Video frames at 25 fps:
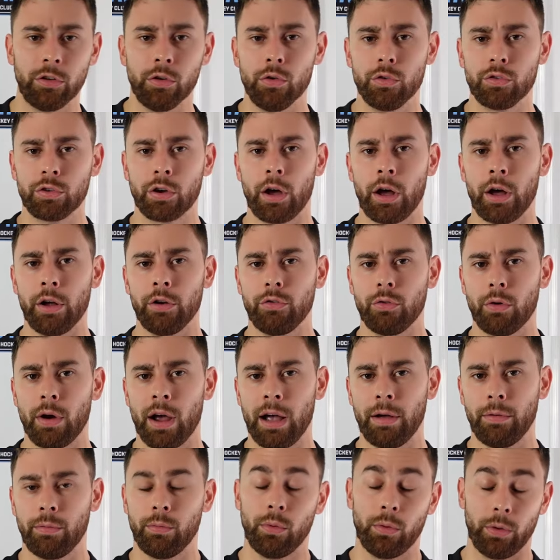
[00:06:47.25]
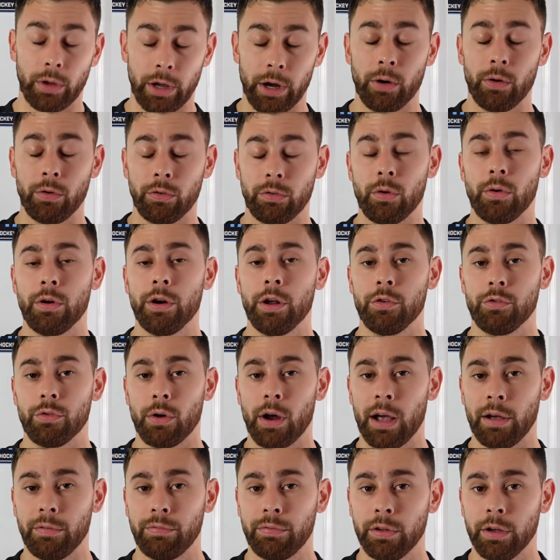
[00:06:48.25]
Arizona
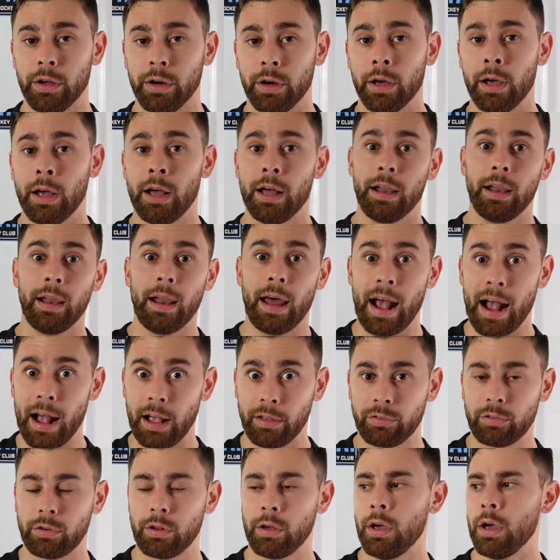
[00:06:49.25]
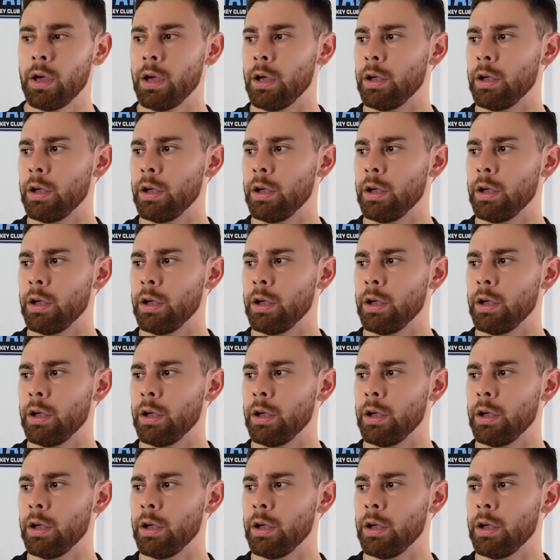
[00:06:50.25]
drafted last